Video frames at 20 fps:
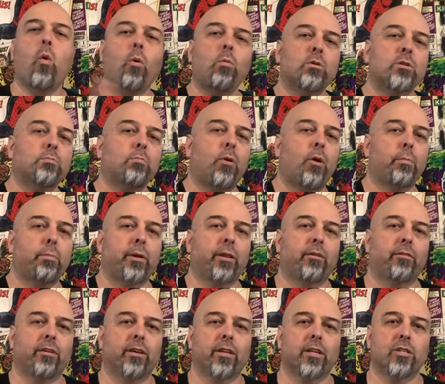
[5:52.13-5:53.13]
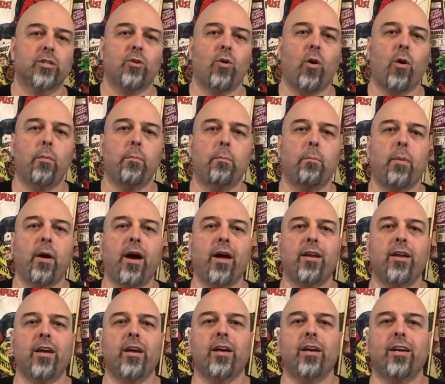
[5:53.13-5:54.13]
was popular at the time, but
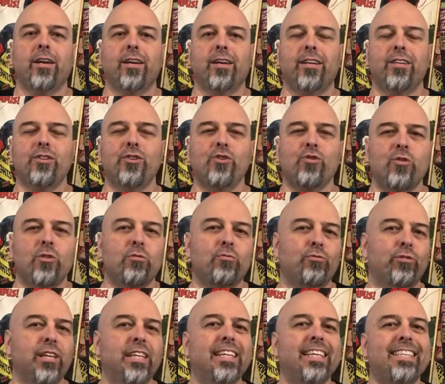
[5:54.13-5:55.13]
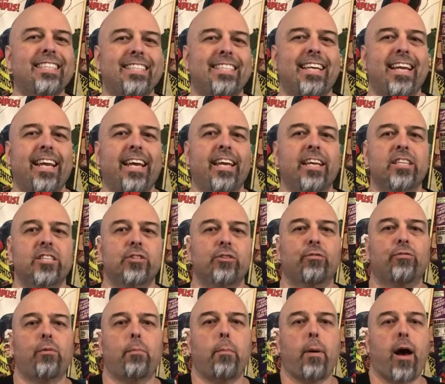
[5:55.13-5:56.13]
not really setting itself
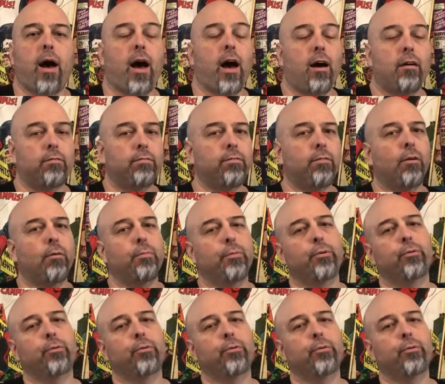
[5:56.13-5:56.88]
apart from the